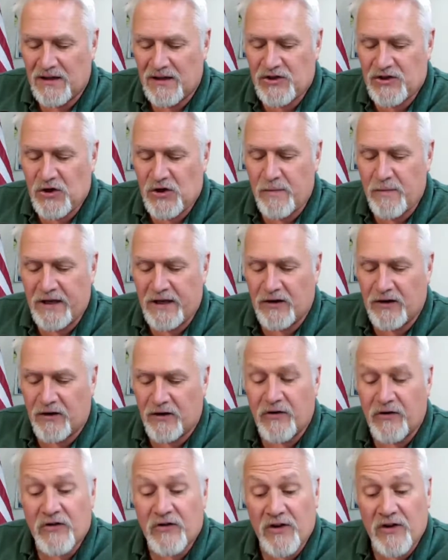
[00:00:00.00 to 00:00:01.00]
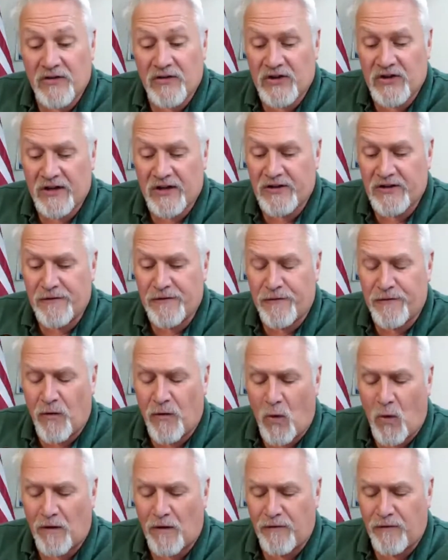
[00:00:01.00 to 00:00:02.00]
Two meters,
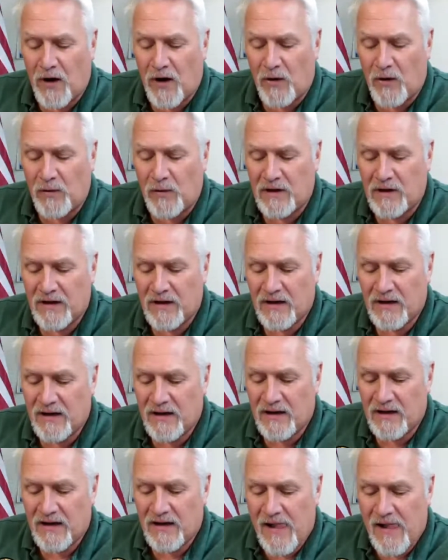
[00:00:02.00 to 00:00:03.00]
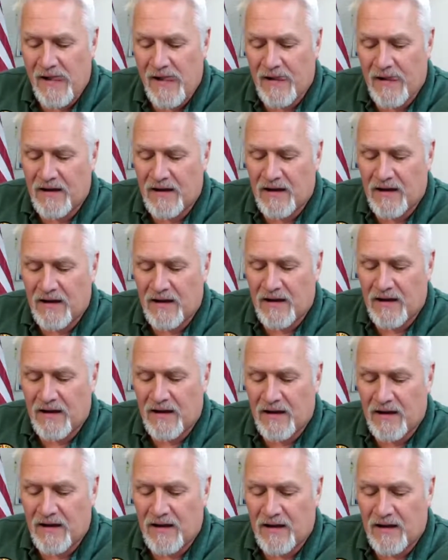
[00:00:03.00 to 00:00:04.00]
64 phone,
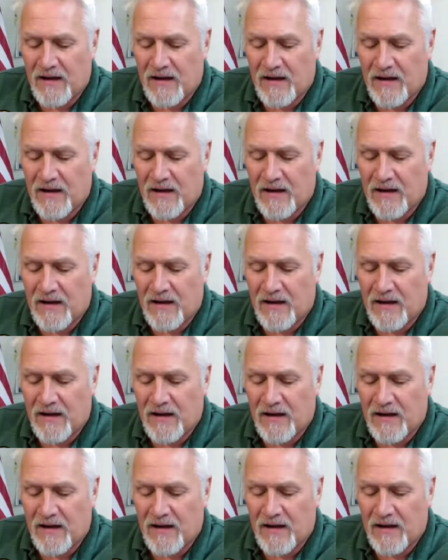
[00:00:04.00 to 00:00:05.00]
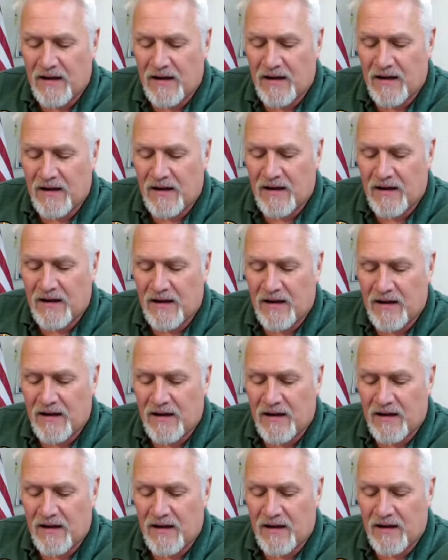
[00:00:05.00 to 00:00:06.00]
uh, for uh, 220 was
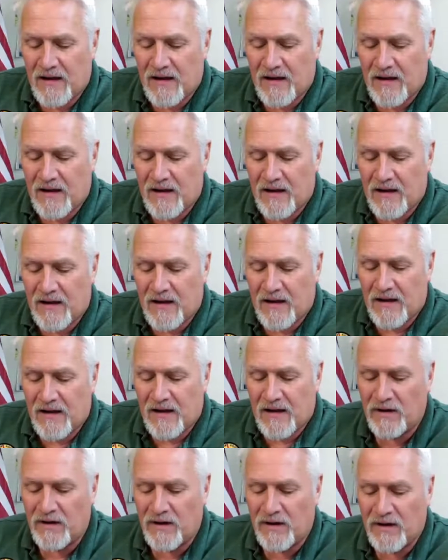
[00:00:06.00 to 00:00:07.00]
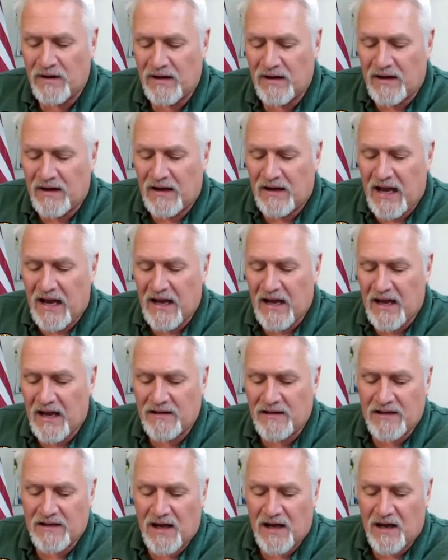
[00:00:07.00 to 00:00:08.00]
five phone, and
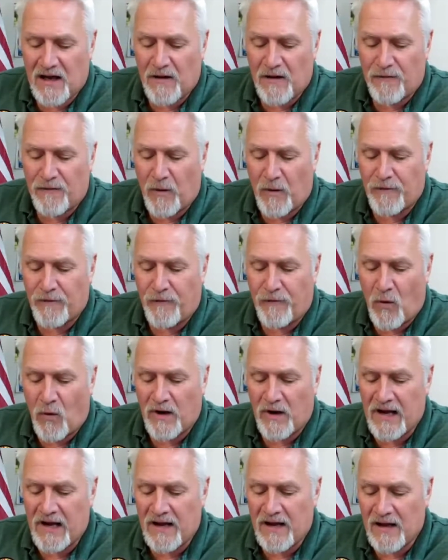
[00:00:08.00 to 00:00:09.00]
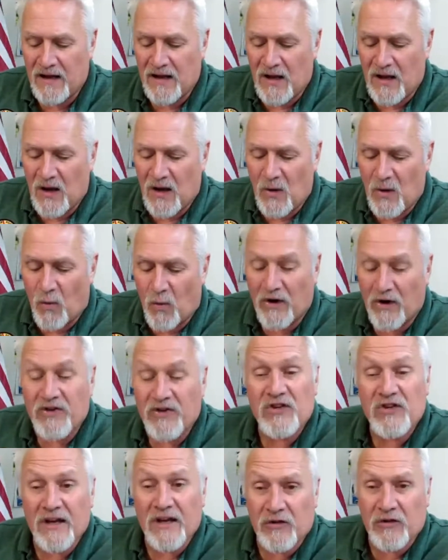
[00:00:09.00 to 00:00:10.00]
uh, 440 was
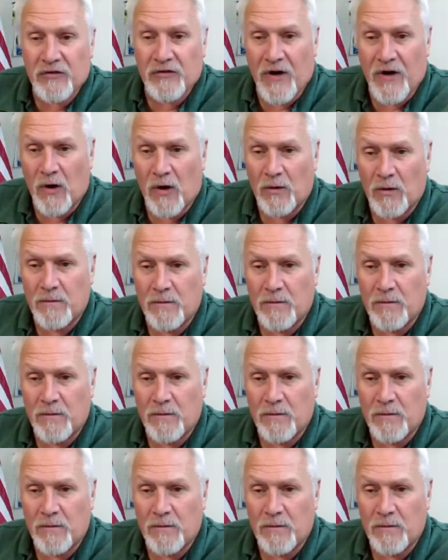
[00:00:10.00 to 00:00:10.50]
six phone.